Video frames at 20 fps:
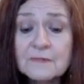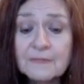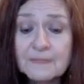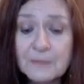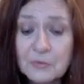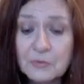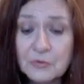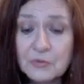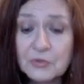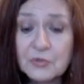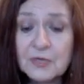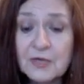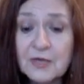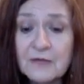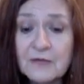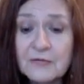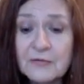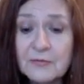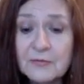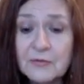you could
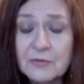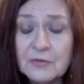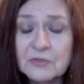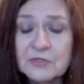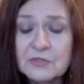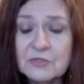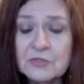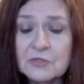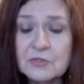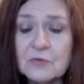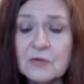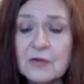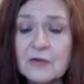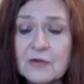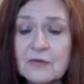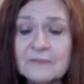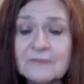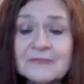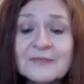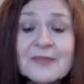have the person who
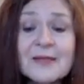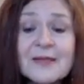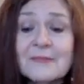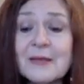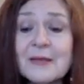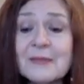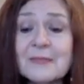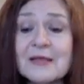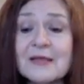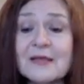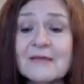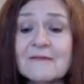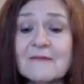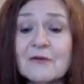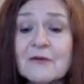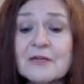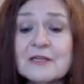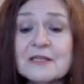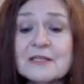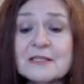had maybe a
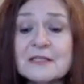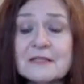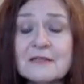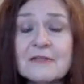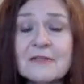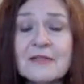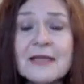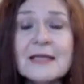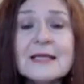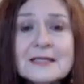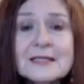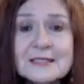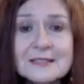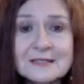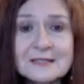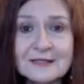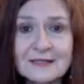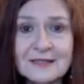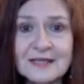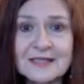very slight
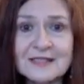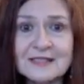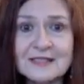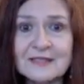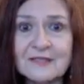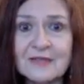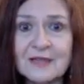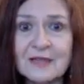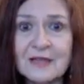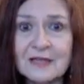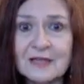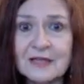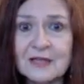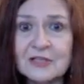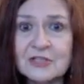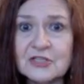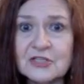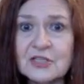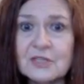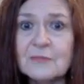case of
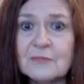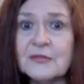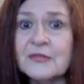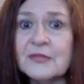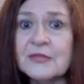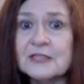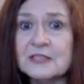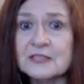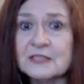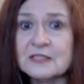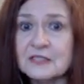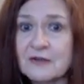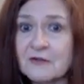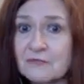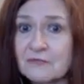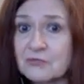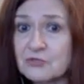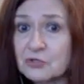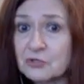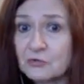ADHD, but then
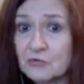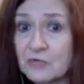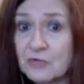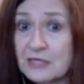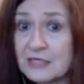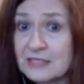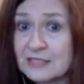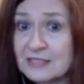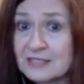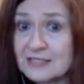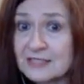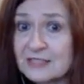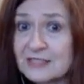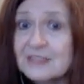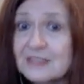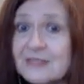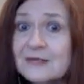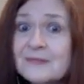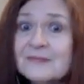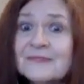discovers screens
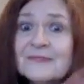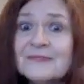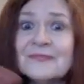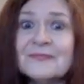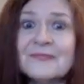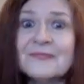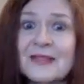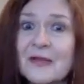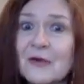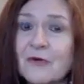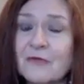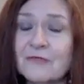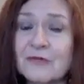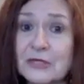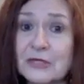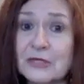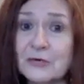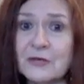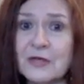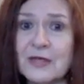or
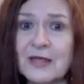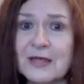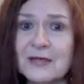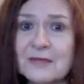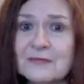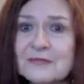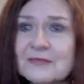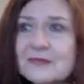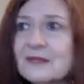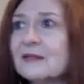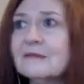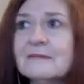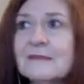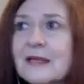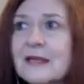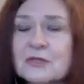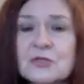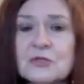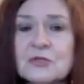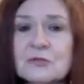video games
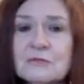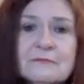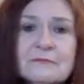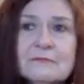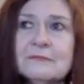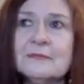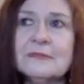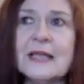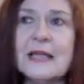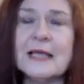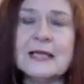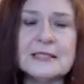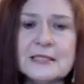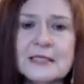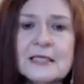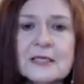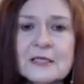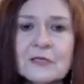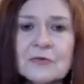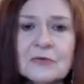at
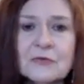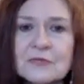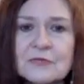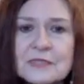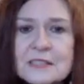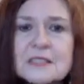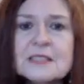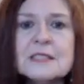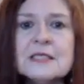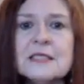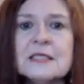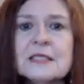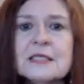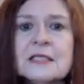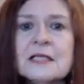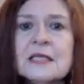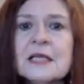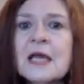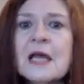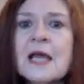18 or
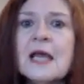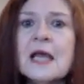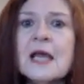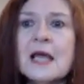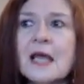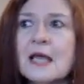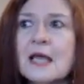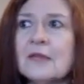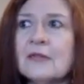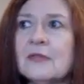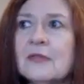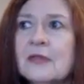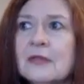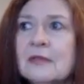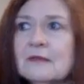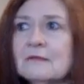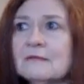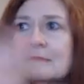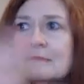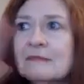16. And
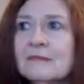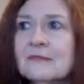then